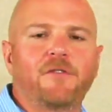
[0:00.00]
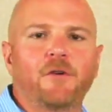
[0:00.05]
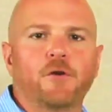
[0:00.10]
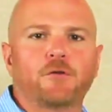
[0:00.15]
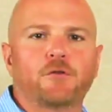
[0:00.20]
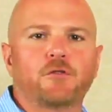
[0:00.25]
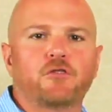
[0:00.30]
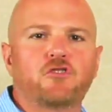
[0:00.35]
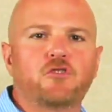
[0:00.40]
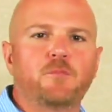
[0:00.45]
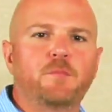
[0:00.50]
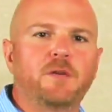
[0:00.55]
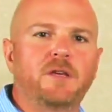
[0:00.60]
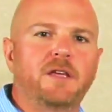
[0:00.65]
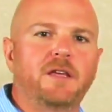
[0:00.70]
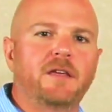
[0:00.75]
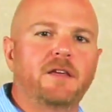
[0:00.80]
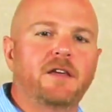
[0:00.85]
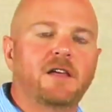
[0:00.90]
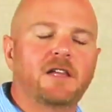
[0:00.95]
filter should
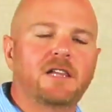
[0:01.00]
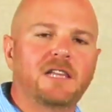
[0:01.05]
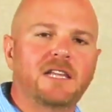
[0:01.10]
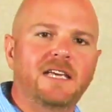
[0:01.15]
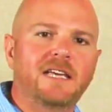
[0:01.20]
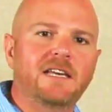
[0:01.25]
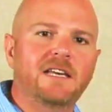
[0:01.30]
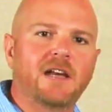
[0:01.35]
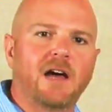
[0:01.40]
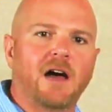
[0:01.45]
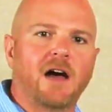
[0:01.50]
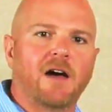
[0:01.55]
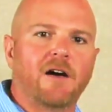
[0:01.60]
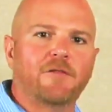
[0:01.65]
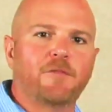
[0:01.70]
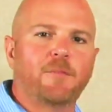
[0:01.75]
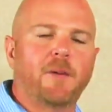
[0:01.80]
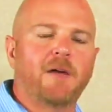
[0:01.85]
be cleaned off